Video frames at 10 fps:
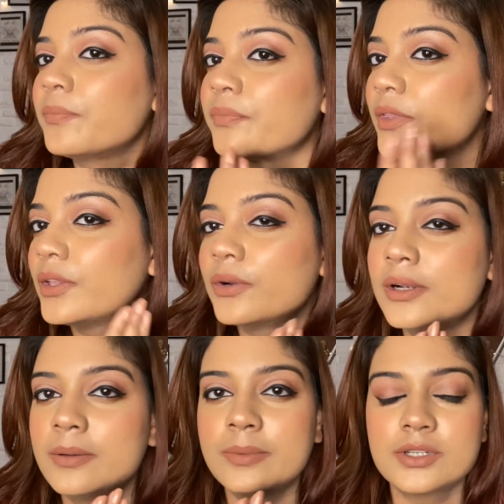you know, a
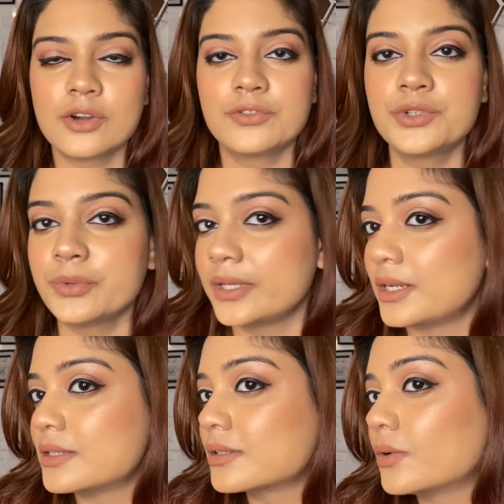little bit of
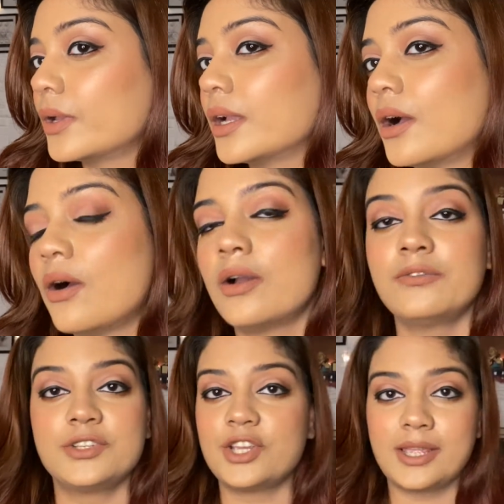dewiness going on,
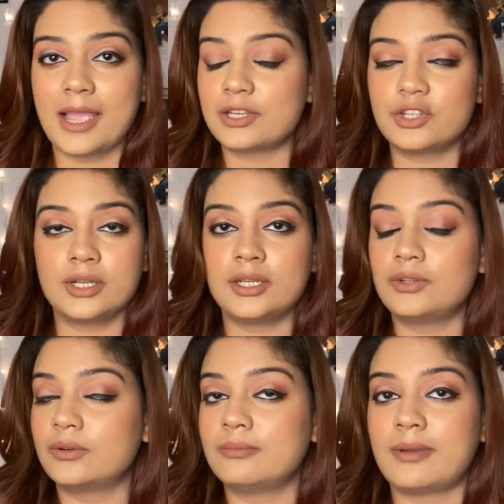which I actually
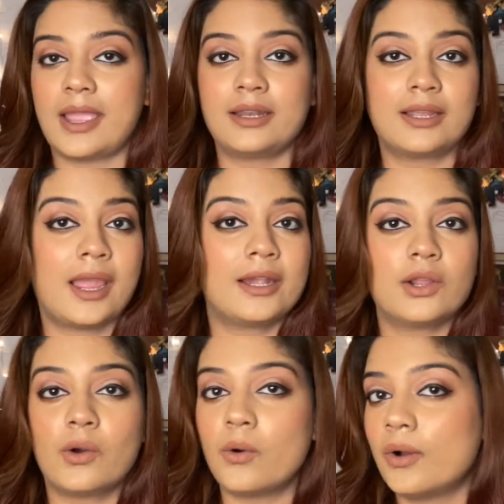don't mind at
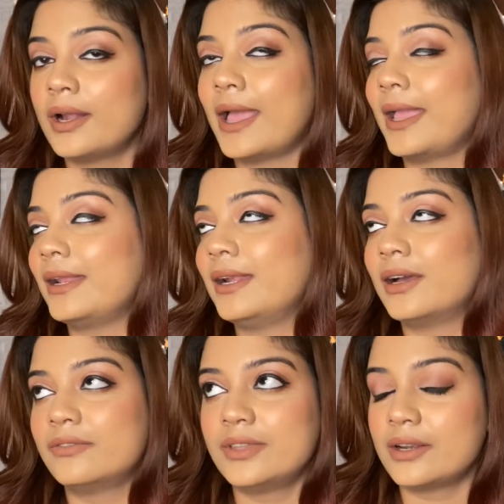all. I
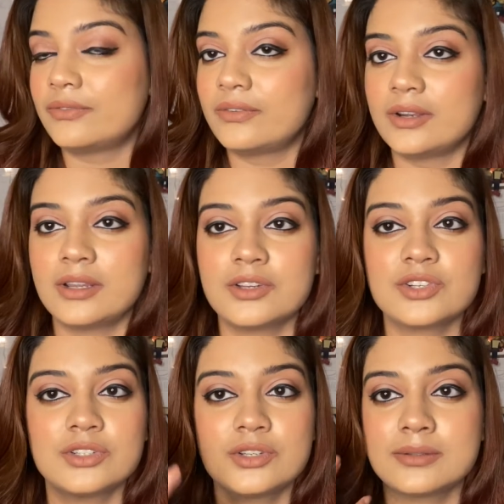love that finish.
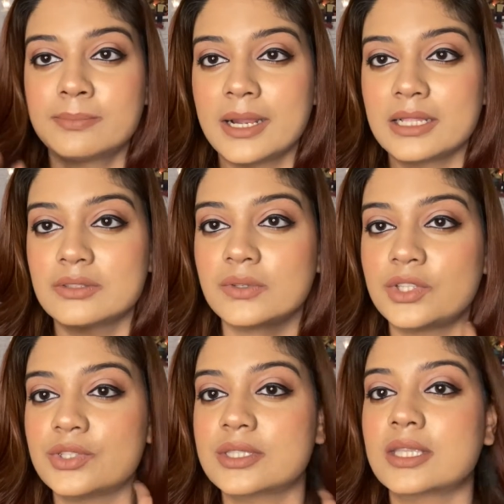It just blends with
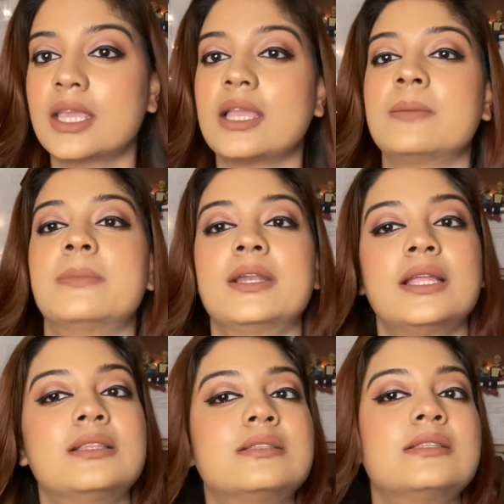your skin, but
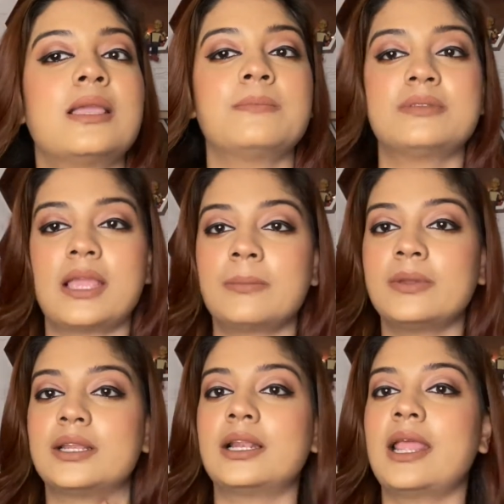at the same time
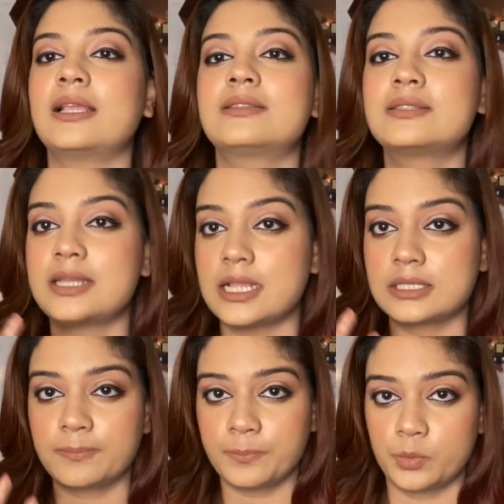it like
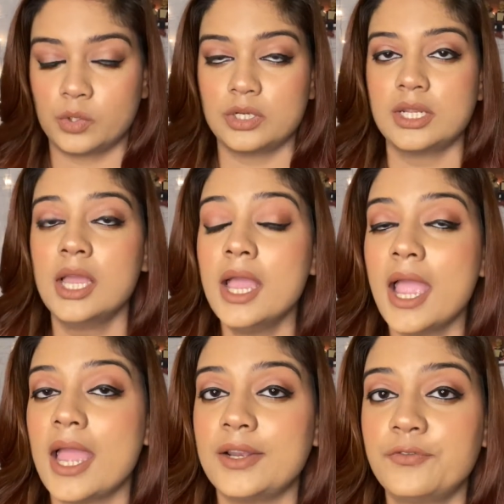stays put.
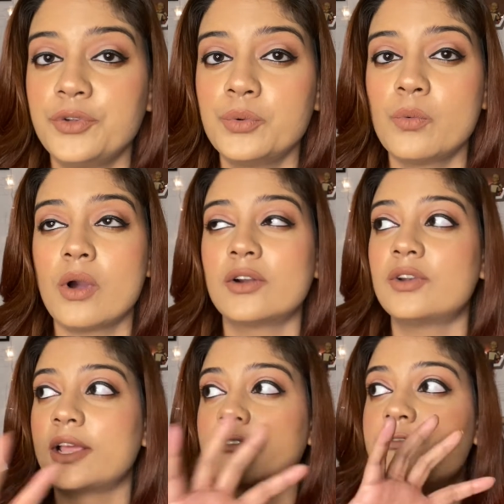And if you want
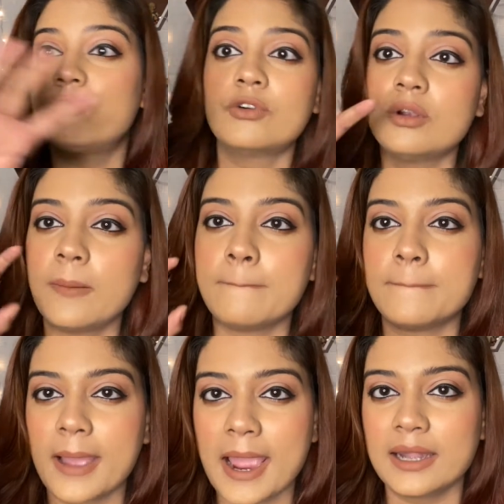like full
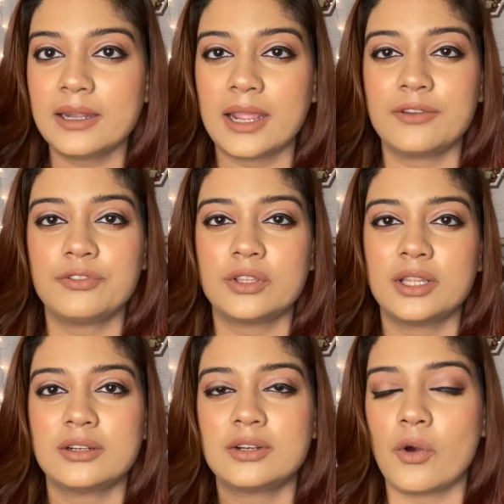matte, and if you're
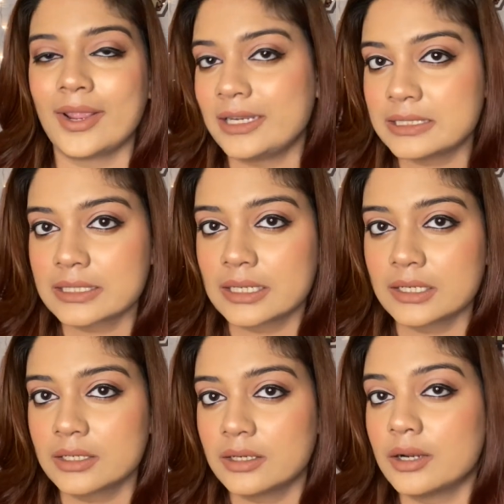that oily
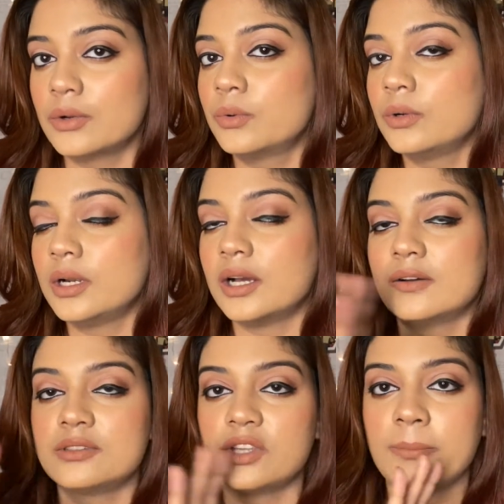skin girl who
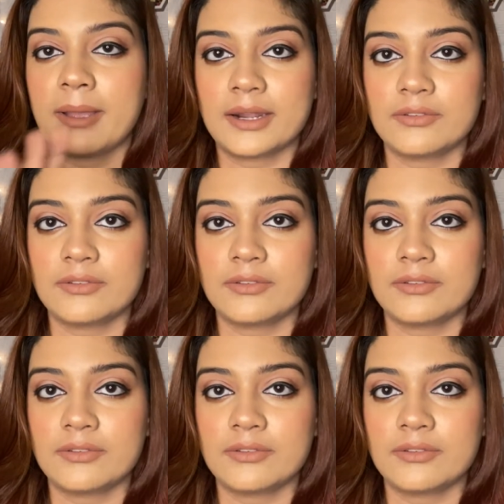loves your matte